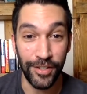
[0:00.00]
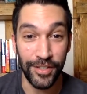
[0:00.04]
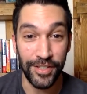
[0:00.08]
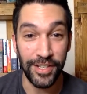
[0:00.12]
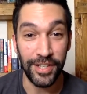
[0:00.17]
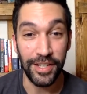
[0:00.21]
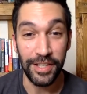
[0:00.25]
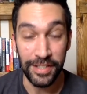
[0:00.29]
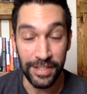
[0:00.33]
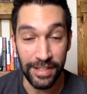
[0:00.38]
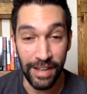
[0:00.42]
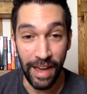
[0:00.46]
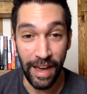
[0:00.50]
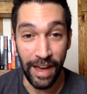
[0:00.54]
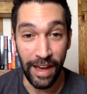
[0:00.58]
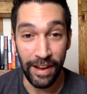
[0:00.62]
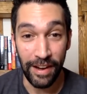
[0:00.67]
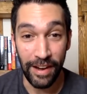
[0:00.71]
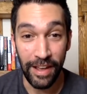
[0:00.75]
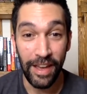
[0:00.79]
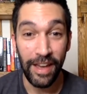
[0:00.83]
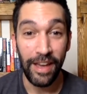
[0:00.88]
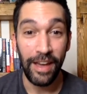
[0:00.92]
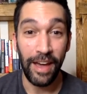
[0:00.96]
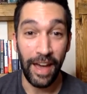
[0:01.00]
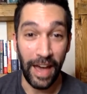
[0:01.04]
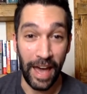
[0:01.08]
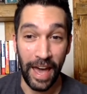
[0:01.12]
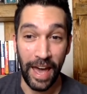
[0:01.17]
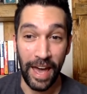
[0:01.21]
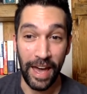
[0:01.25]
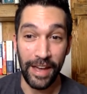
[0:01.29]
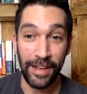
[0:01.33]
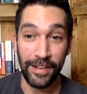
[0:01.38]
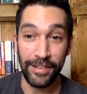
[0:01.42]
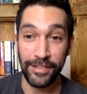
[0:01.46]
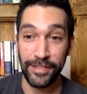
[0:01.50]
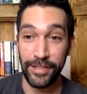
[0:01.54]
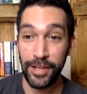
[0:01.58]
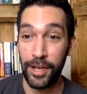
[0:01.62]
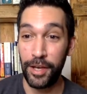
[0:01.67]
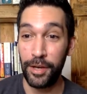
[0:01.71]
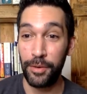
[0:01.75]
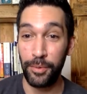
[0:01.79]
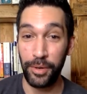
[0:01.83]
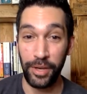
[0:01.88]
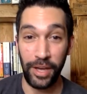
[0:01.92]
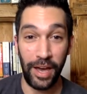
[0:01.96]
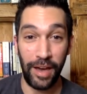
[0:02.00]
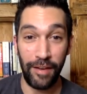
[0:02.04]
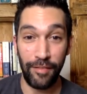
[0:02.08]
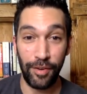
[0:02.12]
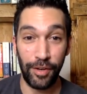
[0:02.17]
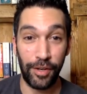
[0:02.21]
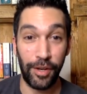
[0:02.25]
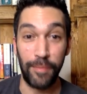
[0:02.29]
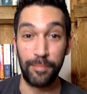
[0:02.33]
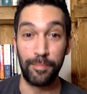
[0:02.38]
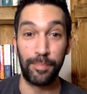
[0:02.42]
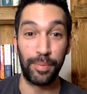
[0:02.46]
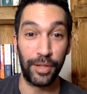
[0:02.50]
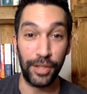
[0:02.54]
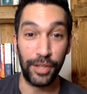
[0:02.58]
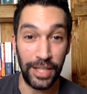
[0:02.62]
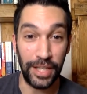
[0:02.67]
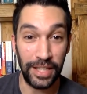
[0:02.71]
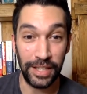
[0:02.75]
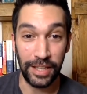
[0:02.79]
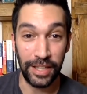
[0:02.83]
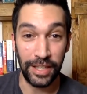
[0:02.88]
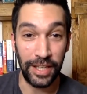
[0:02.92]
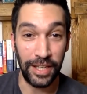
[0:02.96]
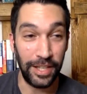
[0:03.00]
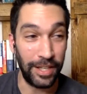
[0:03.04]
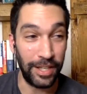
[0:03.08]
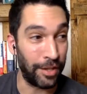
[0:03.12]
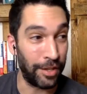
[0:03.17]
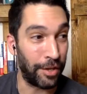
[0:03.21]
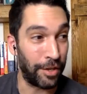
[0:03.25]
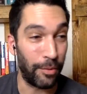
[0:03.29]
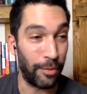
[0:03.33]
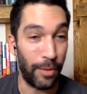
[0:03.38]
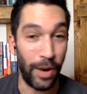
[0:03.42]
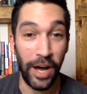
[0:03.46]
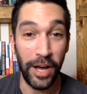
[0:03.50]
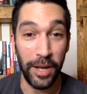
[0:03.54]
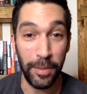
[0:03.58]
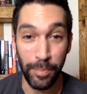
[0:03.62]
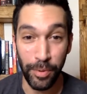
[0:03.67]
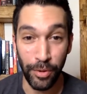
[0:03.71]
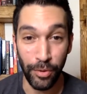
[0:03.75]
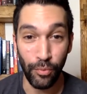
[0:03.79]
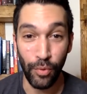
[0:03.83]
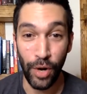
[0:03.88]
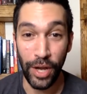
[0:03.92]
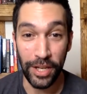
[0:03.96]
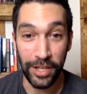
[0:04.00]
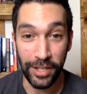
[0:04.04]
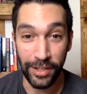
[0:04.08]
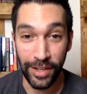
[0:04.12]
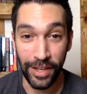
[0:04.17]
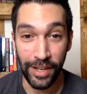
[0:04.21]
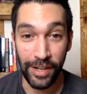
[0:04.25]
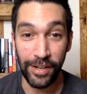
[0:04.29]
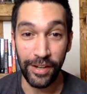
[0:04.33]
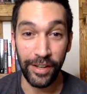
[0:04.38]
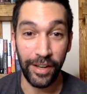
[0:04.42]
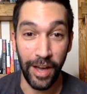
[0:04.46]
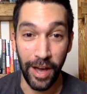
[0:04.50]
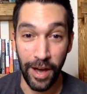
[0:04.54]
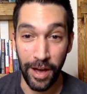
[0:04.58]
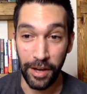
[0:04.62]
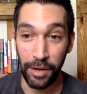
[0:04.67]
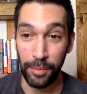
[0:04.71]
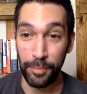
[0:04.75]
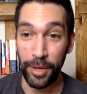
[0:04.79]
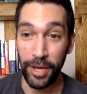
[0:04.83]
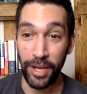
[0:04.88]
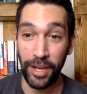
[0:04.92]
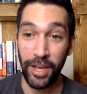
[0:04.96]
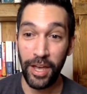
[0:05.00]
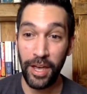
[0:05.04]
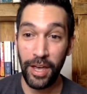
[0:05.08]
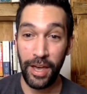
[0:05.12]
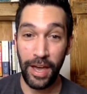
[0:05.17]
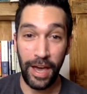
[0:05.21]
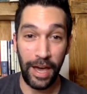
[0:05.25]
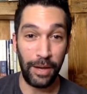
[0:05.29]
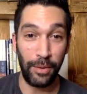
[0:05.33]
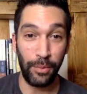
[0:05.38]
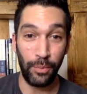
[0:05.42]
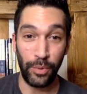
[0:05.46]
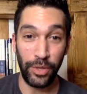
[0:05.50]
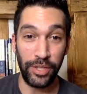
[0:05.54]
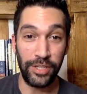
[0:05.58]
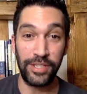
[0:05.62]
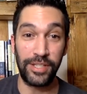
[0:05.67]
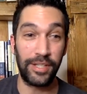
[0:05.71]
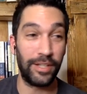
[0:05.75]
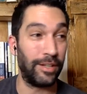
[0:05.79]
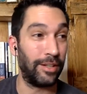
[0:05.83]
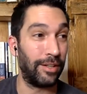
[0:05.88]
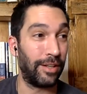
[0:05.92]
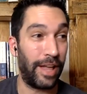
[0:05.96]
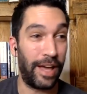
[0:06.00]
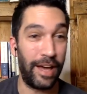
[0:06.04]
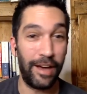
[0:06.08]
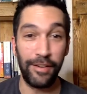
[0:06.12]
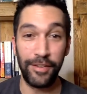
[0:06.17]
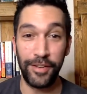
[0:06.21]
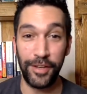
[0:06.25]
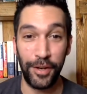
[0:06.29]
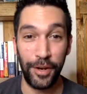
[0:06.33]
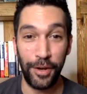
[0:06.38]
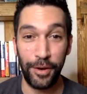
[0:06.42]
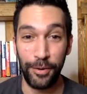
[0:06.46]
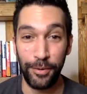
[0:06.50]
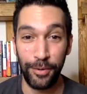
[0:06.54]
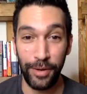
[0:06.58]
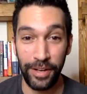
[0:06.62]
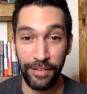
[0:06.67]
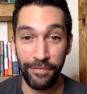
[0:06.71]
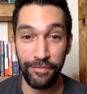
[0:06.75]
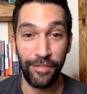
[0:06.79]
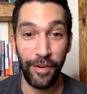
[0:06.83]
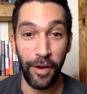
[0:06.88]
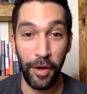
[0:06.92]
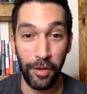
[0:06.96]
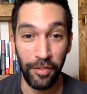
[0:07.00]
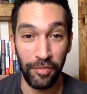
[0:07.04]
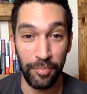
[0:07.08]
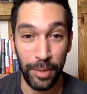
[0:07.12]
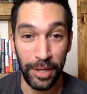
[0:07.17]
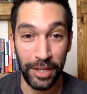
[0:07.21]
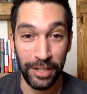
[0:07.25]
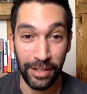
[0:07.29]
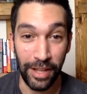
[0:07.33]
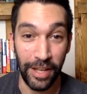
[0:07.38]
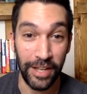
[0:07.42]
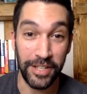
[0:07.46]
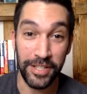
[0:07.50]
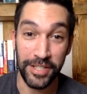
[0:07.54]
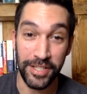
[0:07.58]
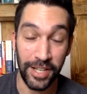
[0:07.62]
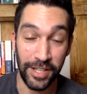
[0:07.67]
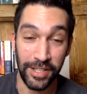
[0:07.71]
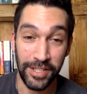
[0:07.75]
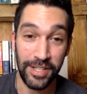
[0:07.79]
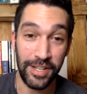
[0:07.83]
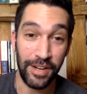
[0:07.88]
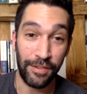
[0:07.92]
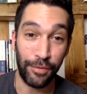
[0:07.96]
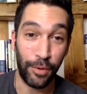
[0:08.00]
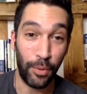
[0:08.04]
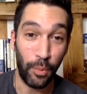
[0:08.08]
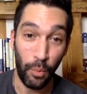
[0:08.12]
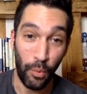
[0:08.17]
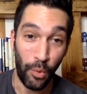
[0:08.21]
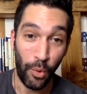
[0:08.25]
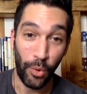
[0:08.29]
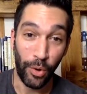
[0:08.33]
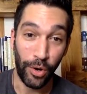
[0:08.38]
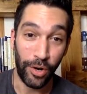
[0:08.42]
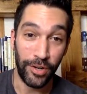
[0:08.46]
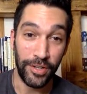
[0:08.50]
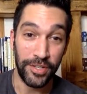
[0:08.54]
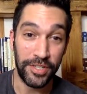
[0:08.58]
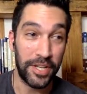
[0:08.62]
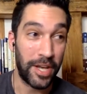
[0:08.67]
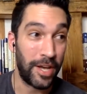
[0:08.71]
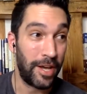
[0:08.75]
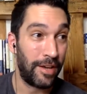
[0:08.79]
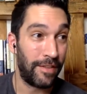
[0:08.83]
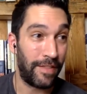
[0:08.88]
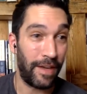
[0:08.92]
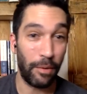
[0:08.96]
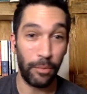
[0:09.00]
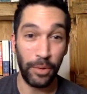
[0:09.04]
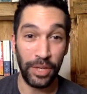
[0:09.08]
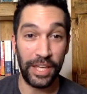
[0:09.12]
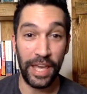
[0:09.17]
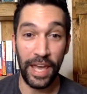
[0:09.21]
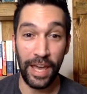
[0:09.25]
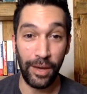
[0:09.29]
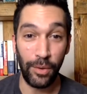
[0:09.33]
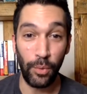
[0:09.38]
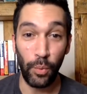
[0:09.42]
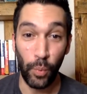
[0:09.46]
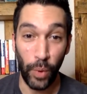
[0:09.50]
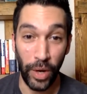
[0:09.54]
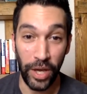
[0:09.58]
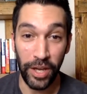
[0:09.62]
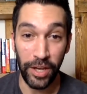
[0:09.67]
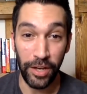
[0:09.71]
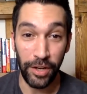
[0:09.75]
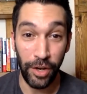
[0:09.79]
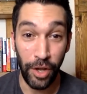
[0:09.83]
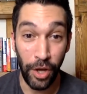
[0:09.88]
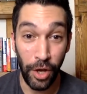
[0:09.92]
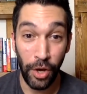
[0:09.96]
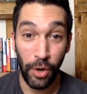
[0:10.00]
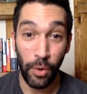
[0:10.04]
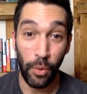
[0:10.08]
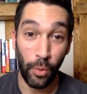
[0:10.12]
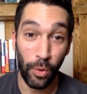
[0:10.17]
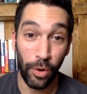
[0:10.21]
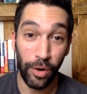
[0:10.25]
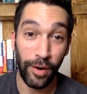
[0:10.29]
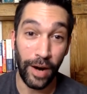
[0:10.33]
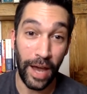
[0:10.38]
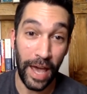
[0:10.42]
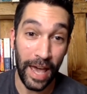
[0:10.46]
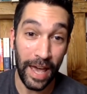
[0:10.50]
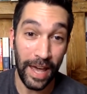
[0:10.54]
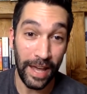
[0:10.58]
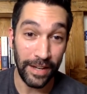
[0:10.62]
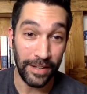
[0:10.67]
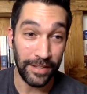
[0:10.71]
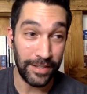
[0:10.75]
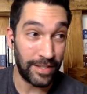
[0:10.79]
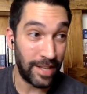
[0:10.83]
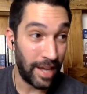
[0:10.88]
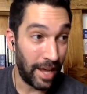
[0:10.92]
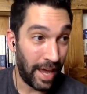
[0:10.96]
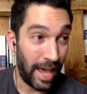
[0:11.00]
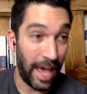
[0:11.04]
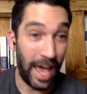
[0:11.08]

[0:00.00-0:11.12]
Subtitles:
in debt, and we have a completely, hyper regulated economy, and we still have, involvement in like 6 different wars that we can't win or end.